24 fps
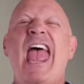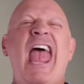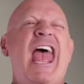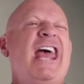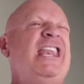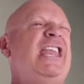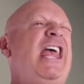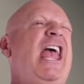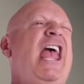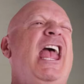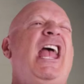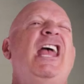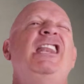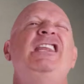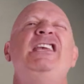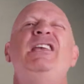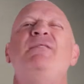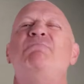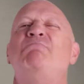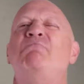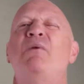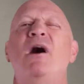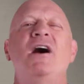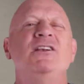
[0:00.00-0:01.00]
at
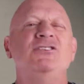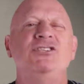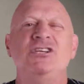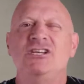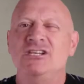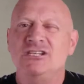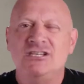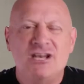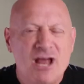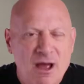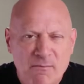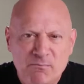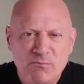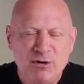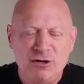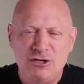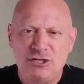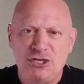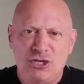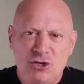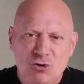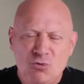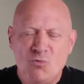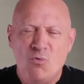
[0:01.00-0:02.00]
any budget number
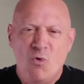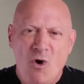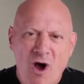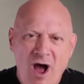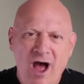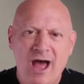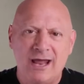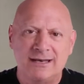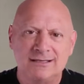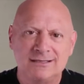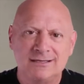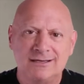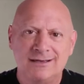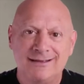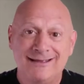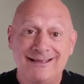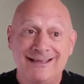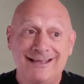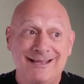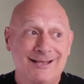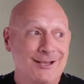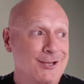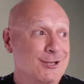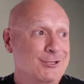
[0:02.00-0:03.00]
you want.
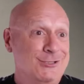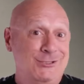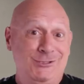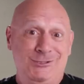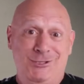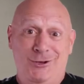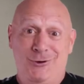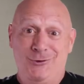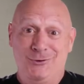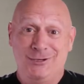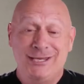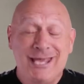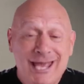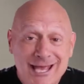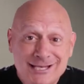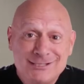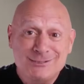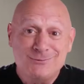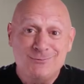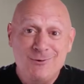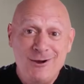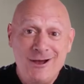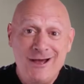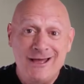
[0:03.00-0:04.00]
So
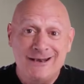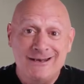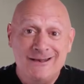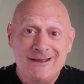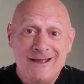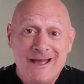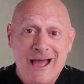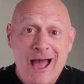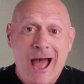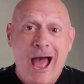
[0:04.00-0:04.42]
guess what?